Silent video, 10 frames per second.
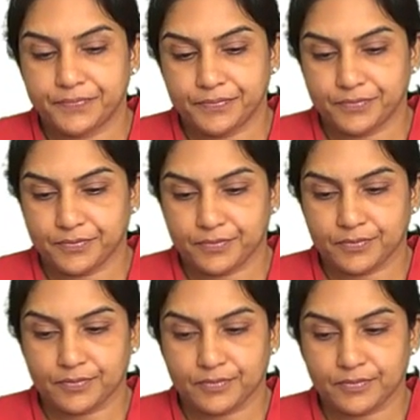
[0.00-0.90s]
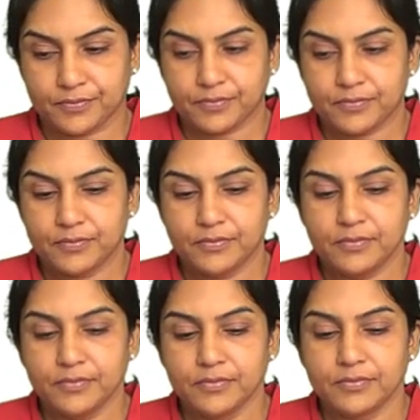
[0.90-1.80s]

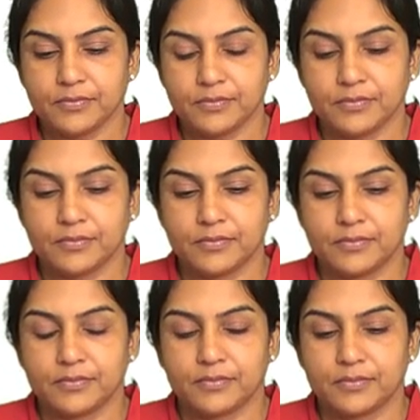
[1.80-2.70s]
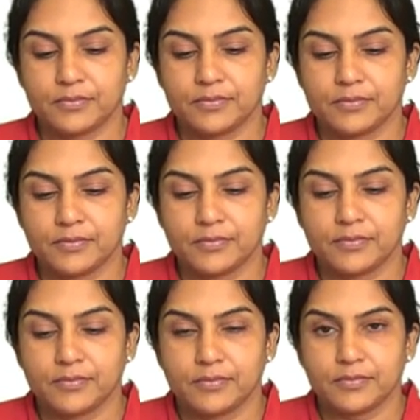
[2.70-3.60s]
No one is speaking in this clip.